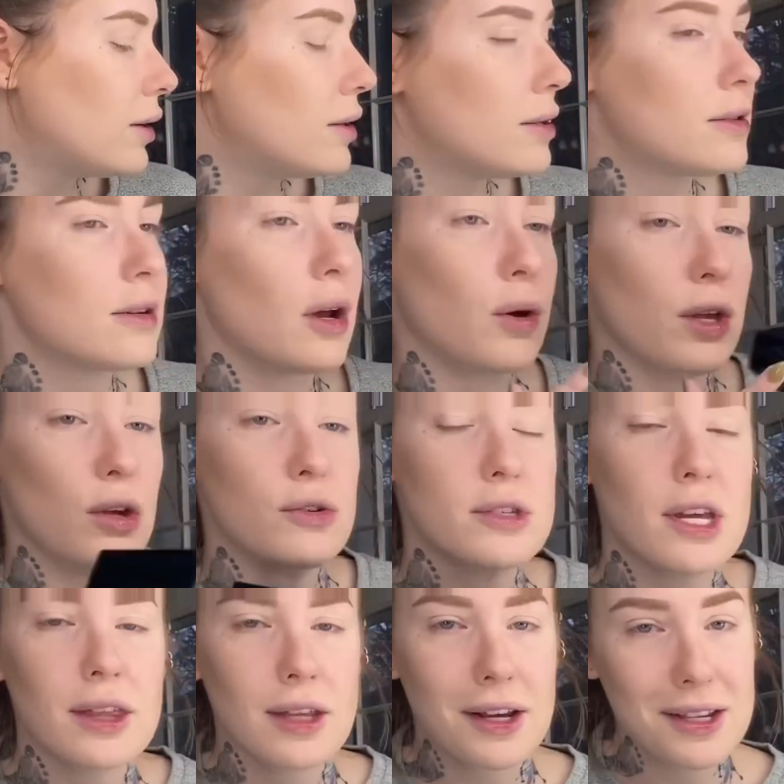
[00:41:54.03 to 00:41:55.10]
So
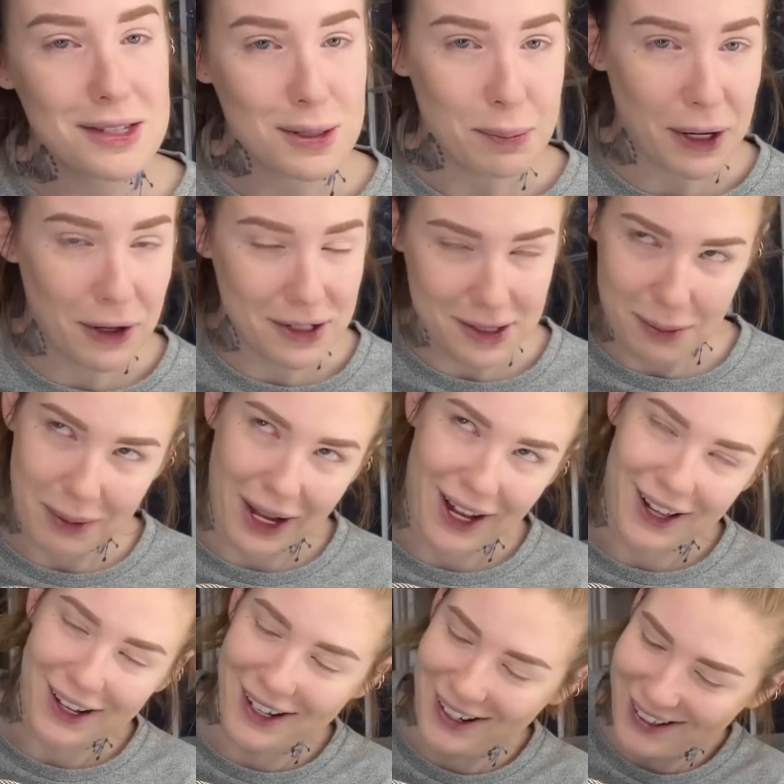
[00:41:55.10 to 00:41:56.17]
using the conspiracy
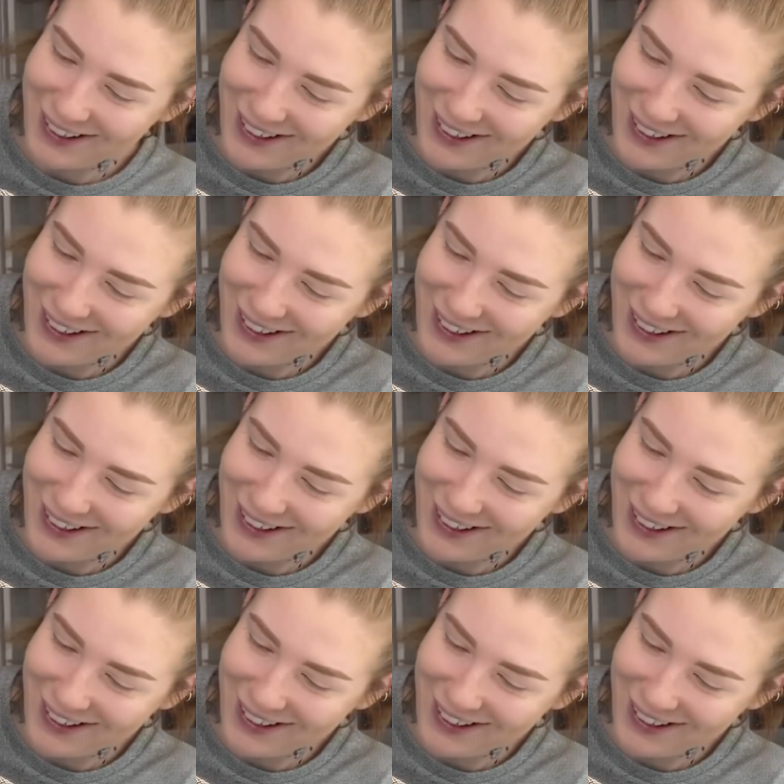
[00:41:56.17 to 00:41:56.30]
palette.